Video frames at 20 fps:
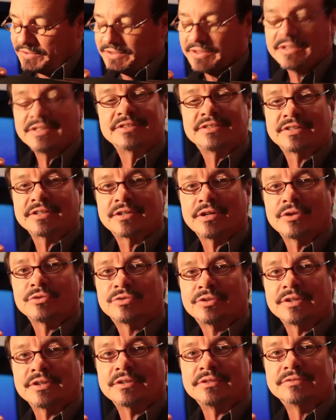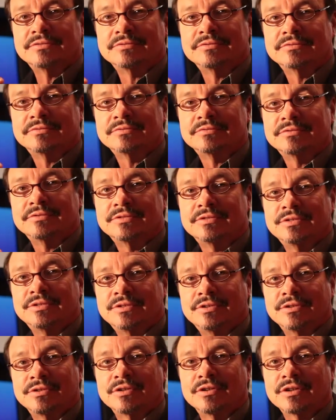This is the Kotel.
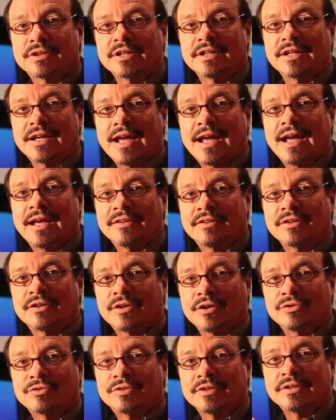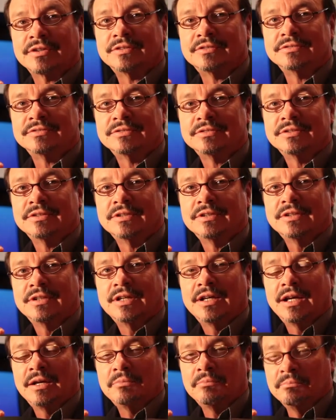You're looking at the Kotel,
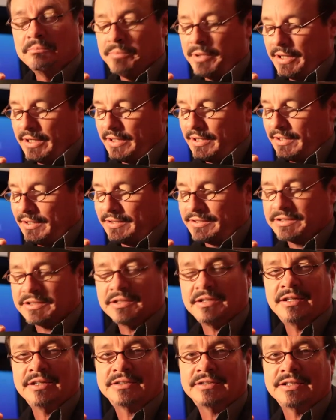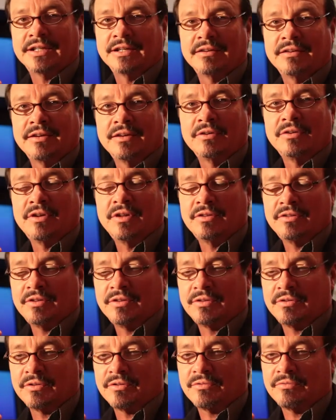but it's
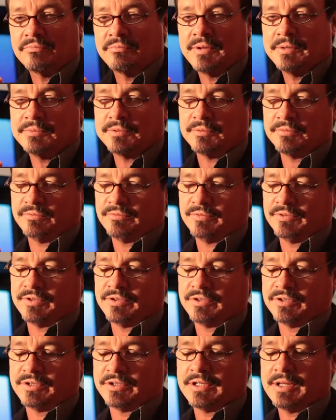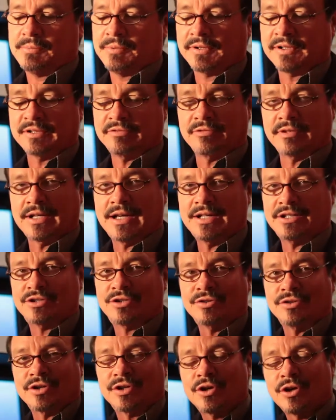the people typically
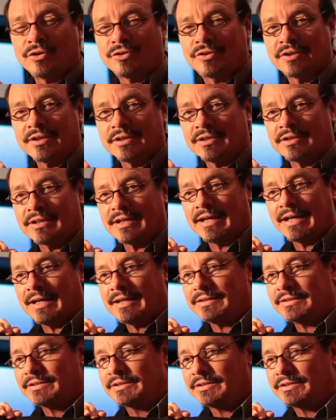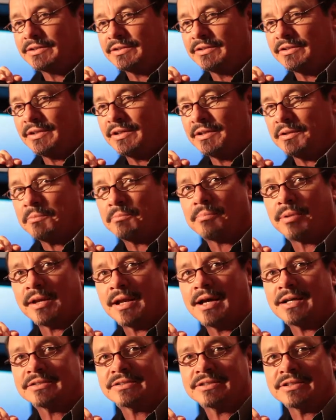relate to the Kotel as a
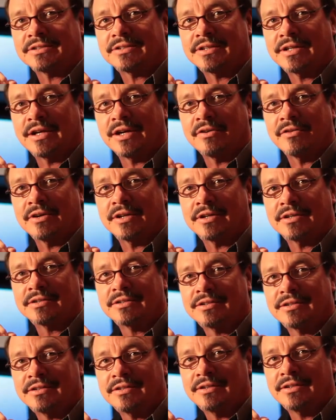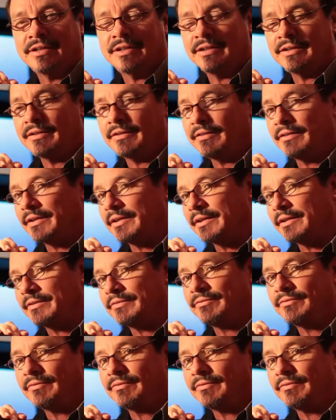plaza area in